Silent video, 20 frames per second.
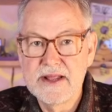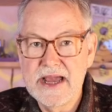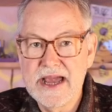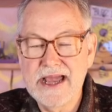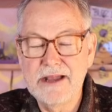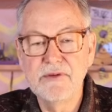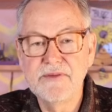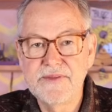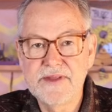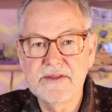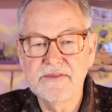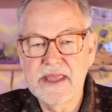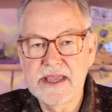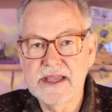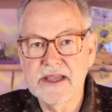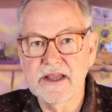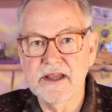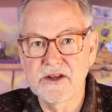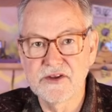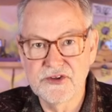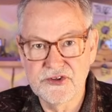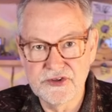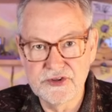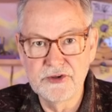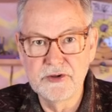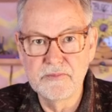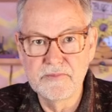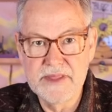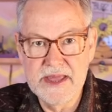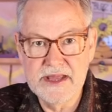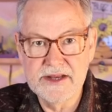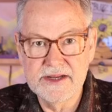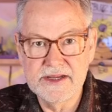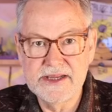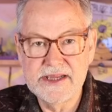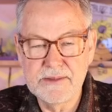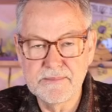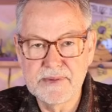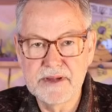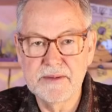I would think they could consume that and
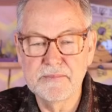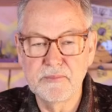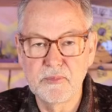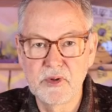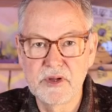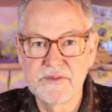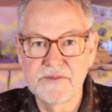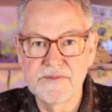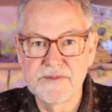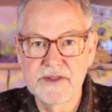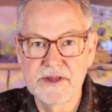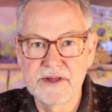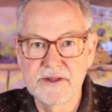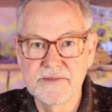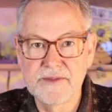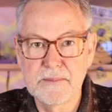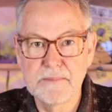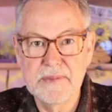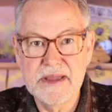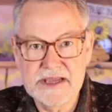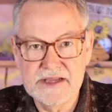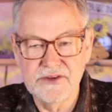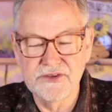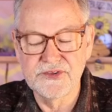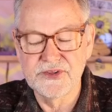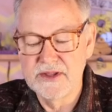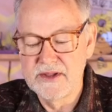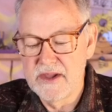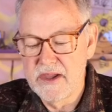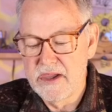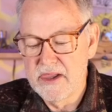keep up with the pace.